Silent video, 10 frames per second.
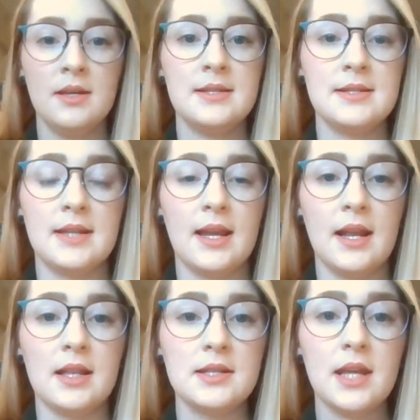stick it
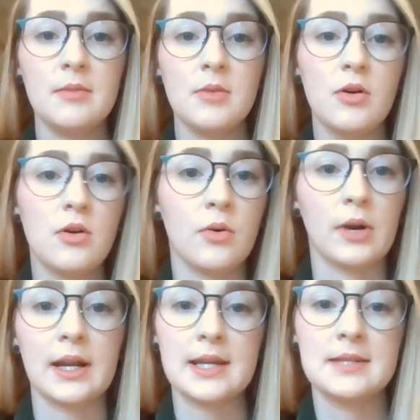on the table, or
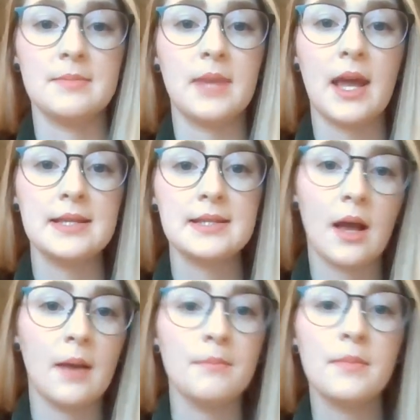get some
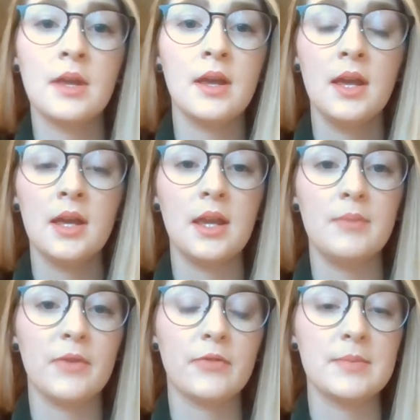Dicem, keep
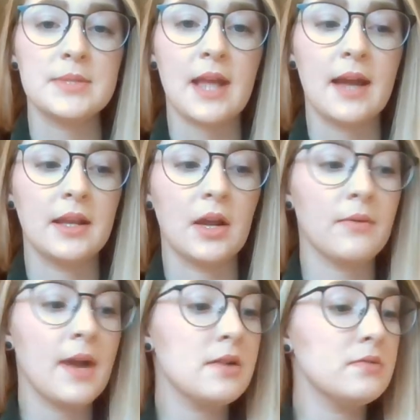it from sliding
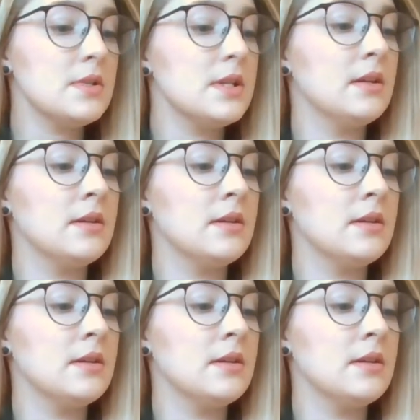around.